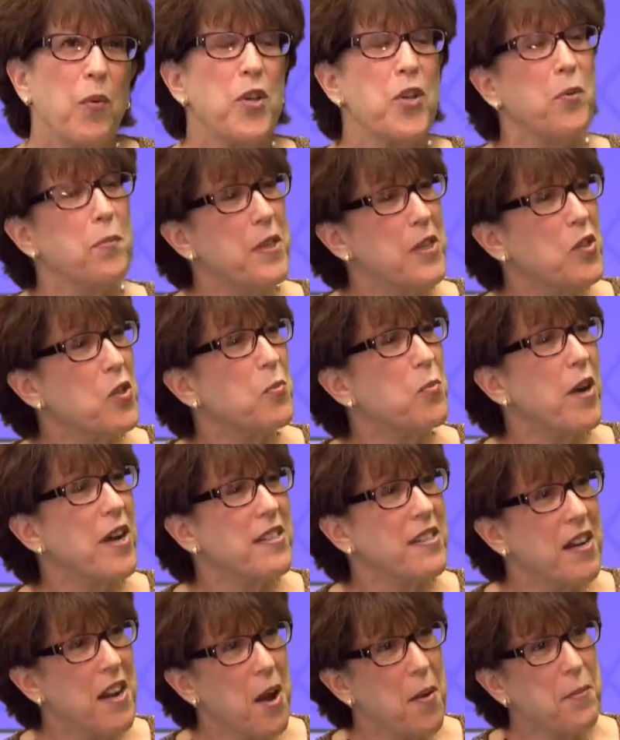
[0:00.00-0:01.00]
Well, you'll be
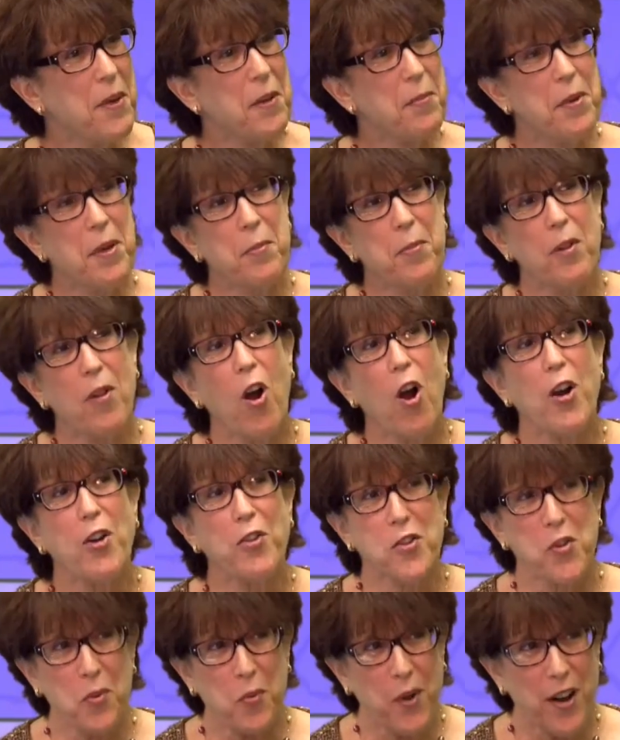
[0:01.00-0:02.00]
surprised at how many people
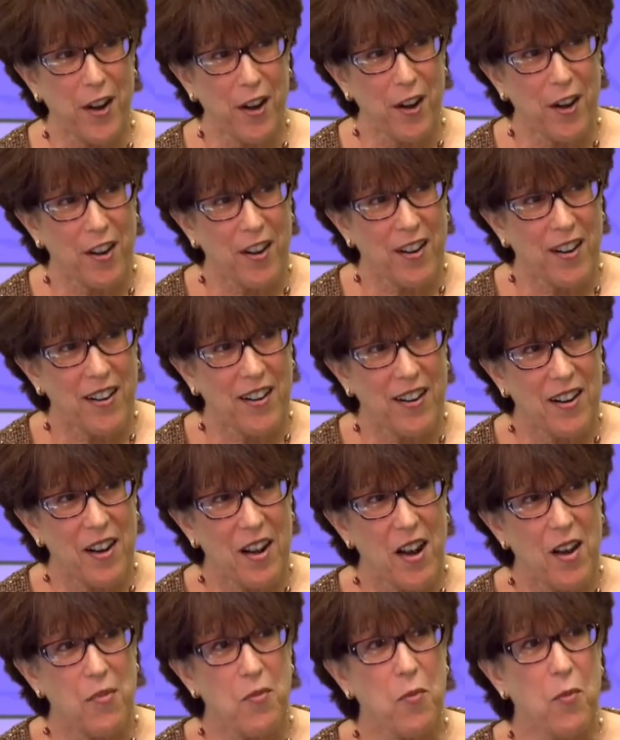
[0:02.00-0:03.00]
aren't aware
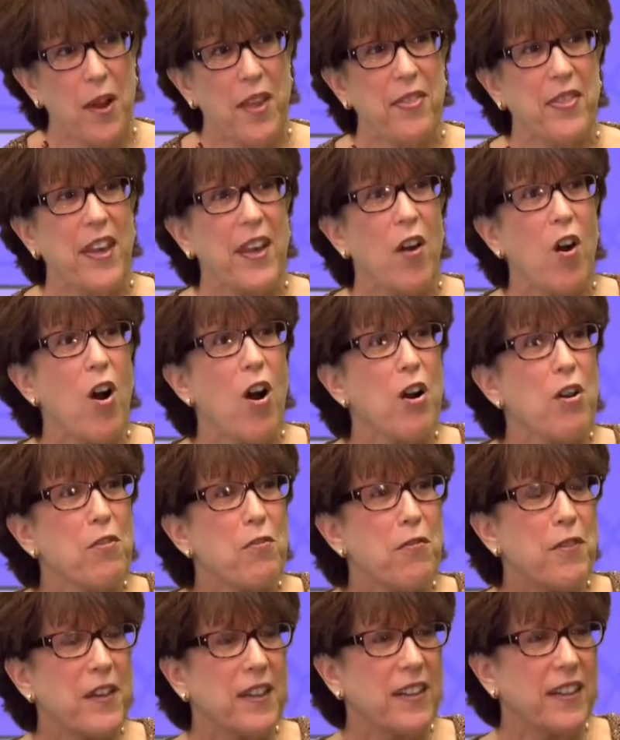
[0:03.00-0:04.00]
of when they are
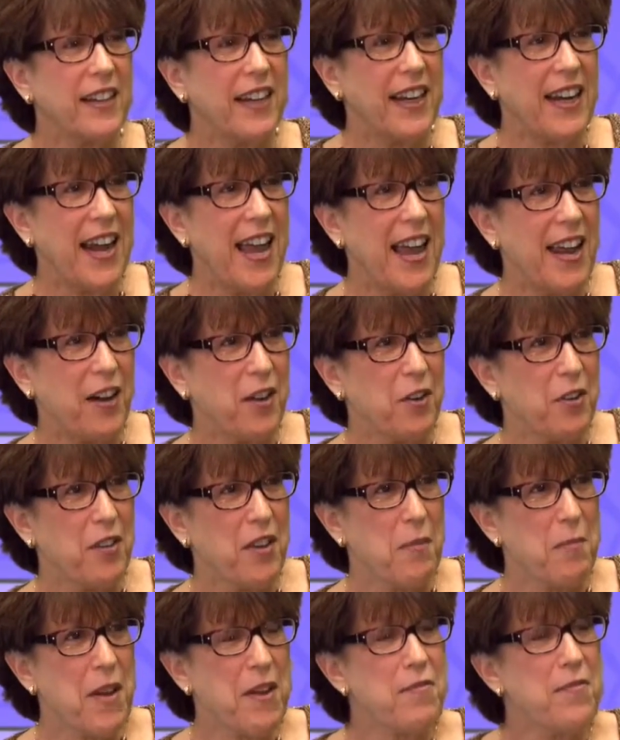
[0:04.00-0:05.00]
feeling an anger.
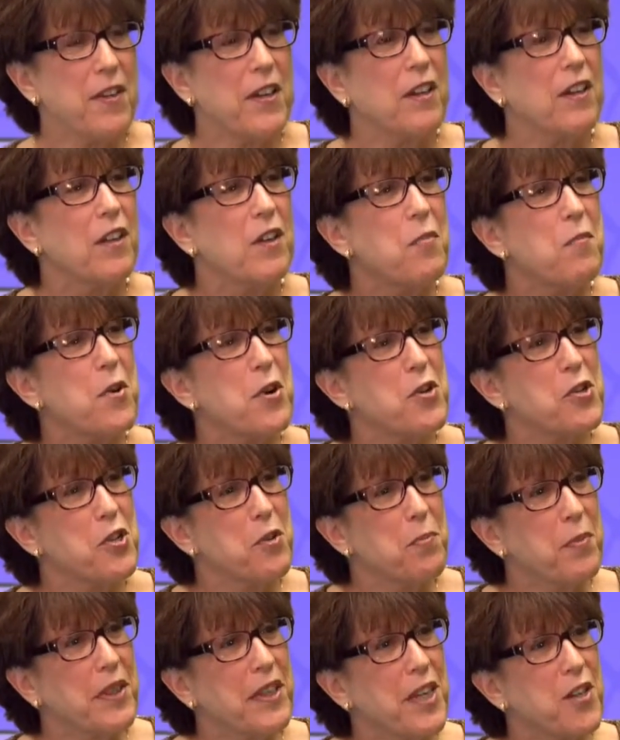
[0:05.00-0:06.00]
They may feel an
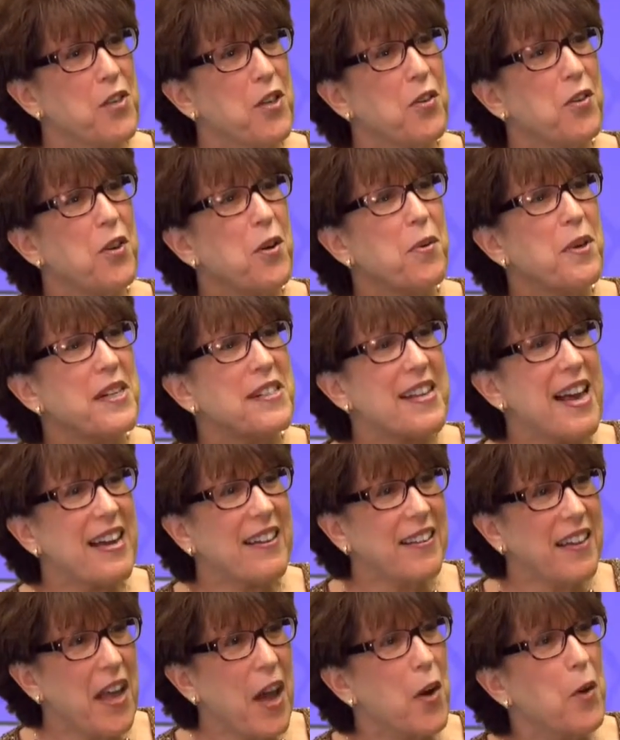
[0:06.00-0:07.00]
emotion, but they don't know
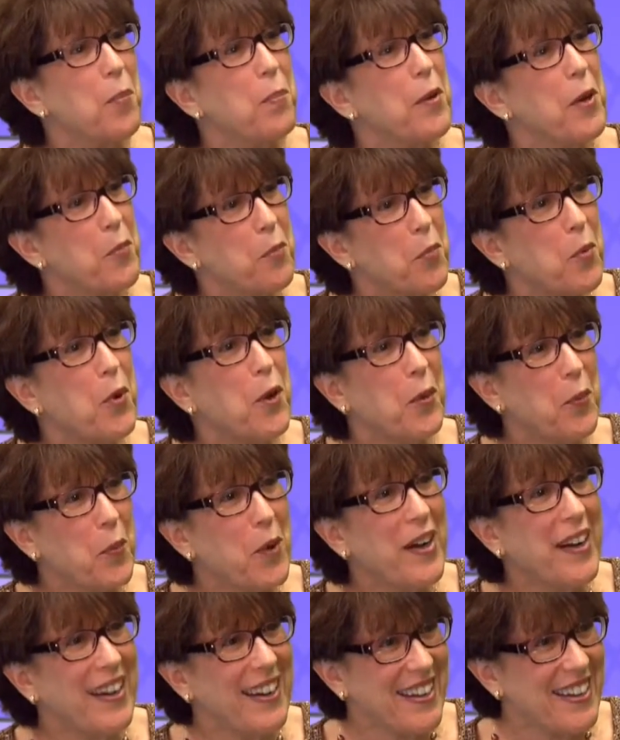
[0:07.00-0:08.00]
exactly how to pinpoint
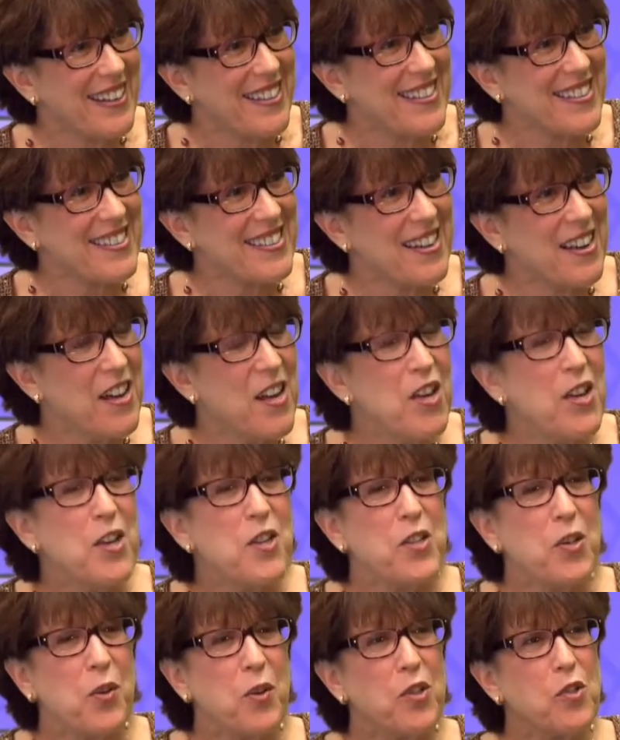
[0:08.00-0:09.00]
what it is.
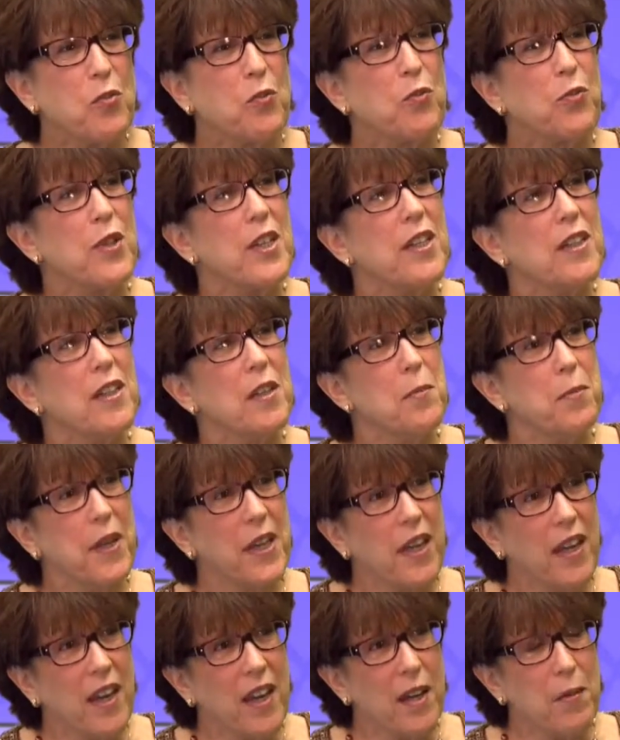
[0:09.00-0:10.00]
So it's really
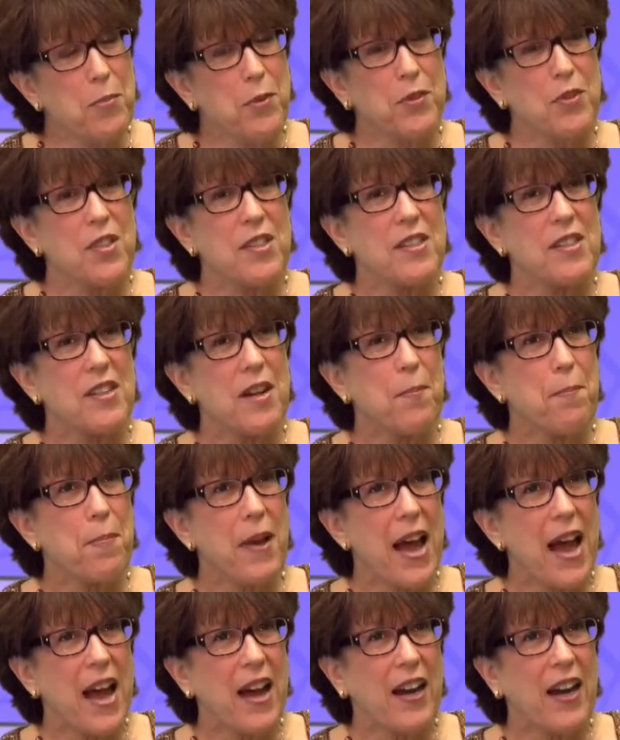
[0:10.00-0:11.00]
being able to step
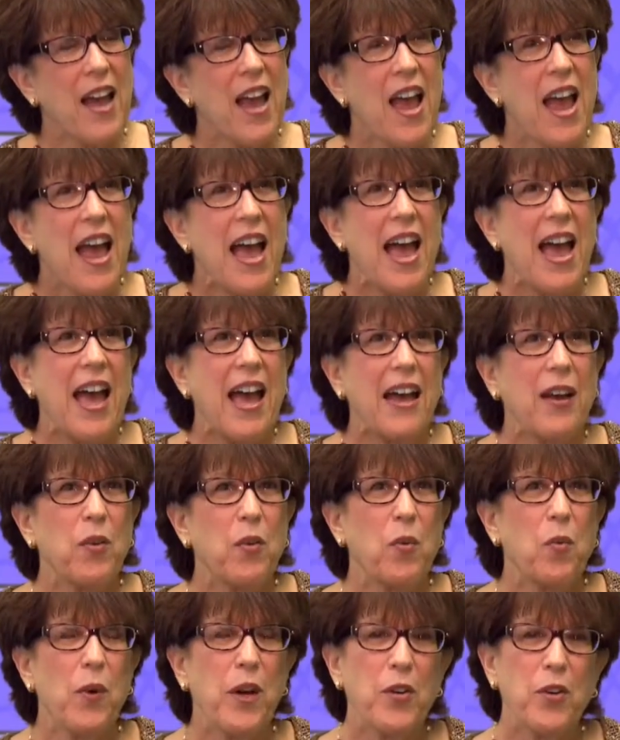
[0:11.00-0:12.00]
back, and
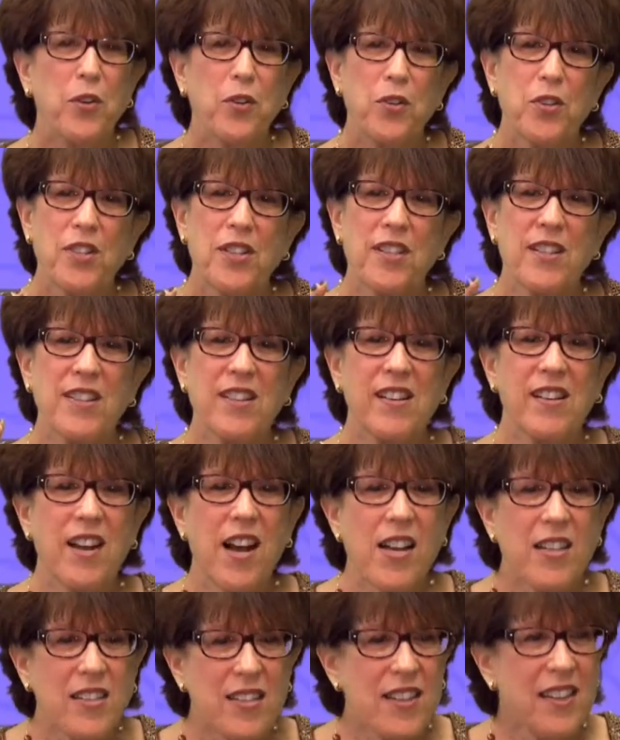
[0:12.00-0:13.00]
when you're
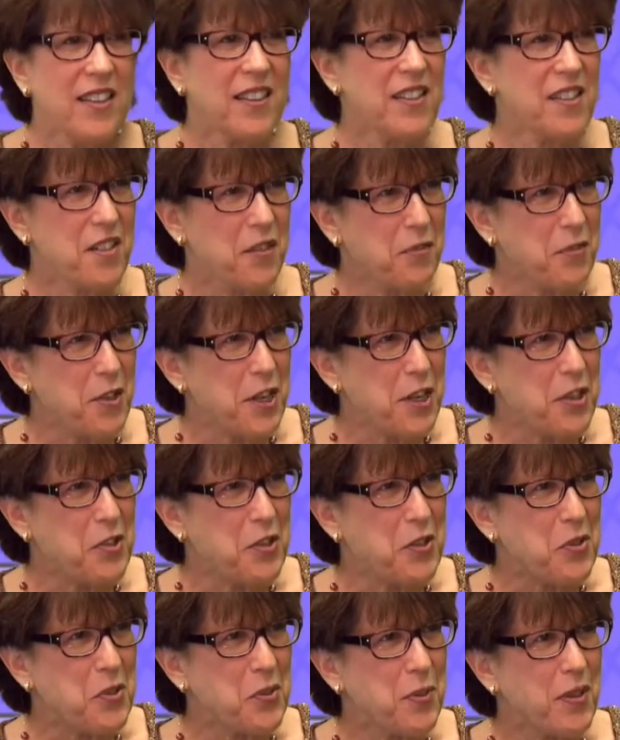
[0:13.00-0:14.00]
discussing the different
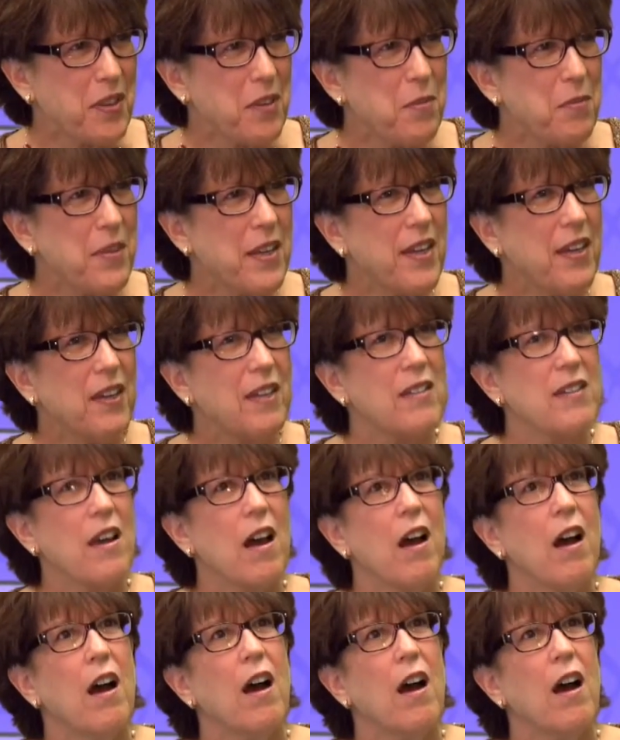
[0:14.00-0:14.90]
issues with them, they can say,